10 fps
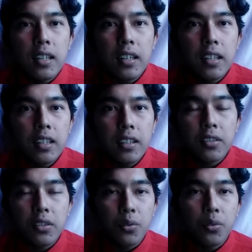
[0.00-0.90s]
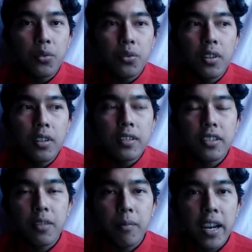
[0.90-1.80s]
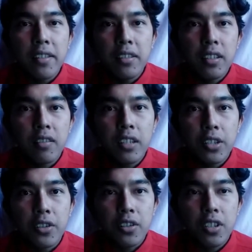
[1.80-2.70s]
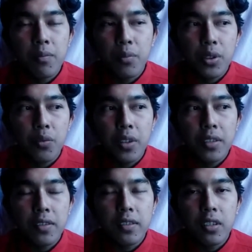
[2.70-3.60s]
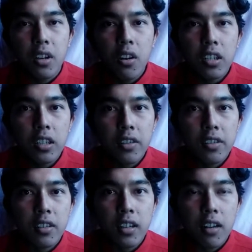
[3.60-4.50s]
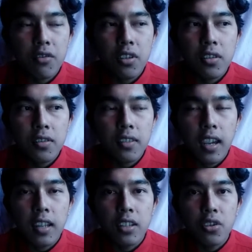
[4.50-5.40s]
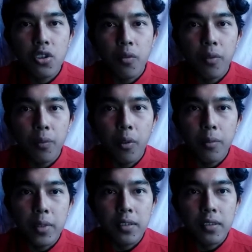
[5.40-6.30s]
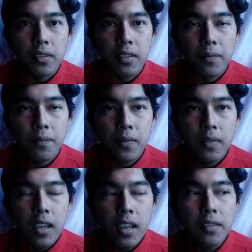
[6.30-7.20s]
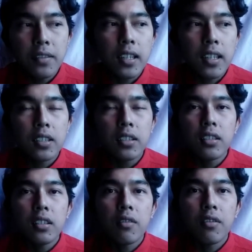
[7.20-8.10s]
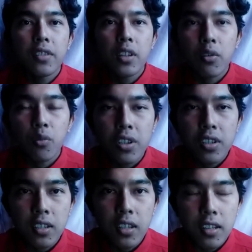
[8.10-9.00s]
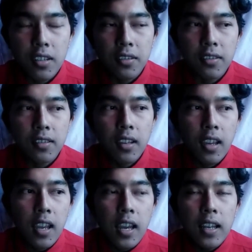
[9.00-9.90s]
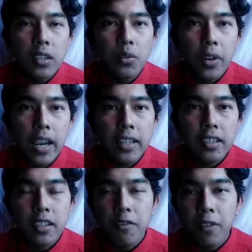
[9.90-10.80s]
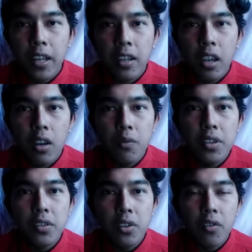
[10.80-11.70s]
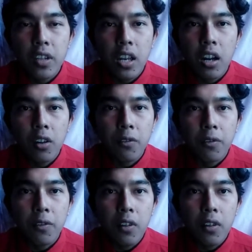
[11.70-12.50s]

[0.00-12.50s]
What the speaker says: it is to determine the relationship between the organization cultures and the job performance. Second research question is to identify which theory of